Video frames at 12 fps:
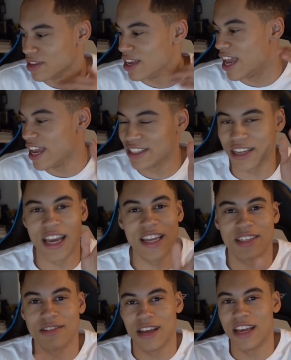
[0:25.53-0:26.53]

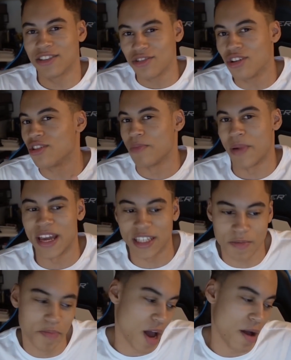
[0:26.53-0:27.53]
It's not the
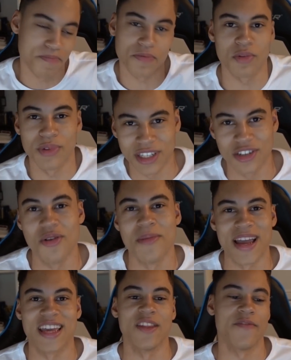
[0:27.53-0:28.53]
best, but we're still
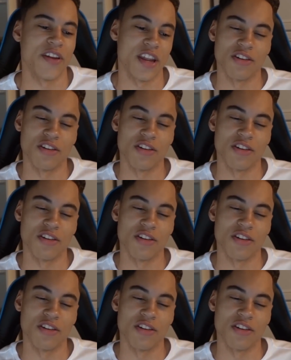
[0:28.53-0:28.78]
making the video,